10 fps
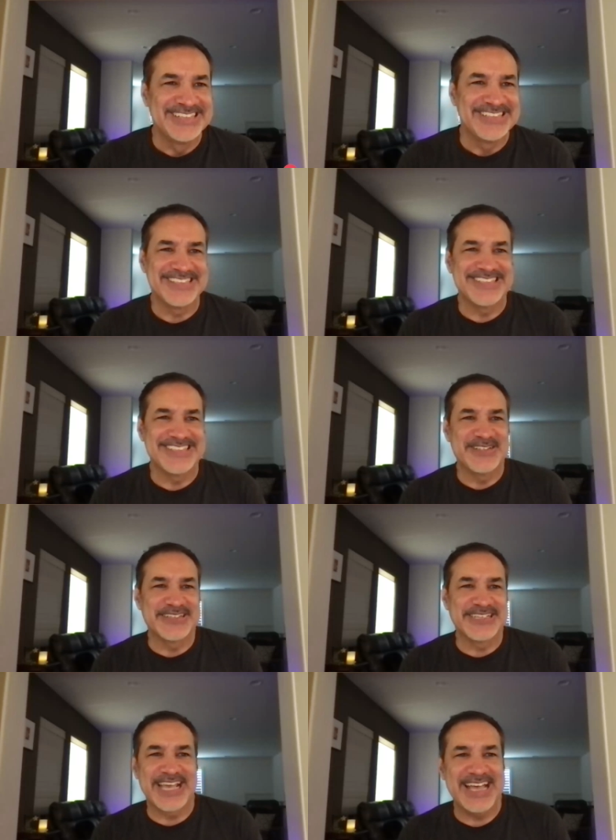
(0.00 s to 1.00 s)
to see
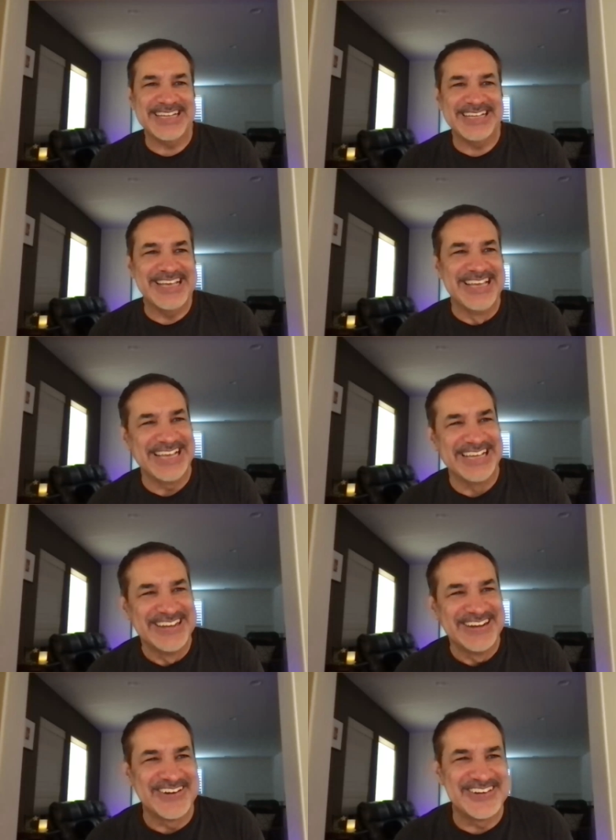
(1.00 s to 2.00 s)
your cat
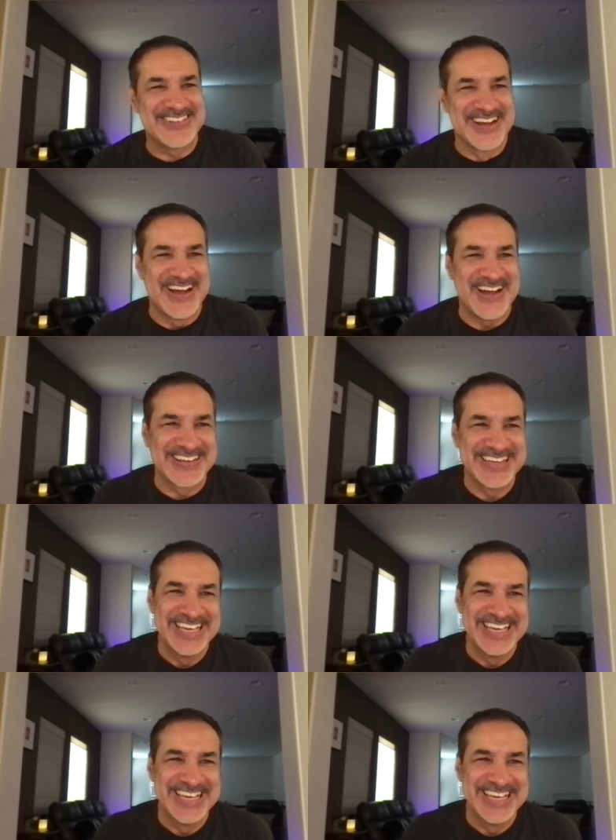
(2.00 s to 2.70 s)
or your dog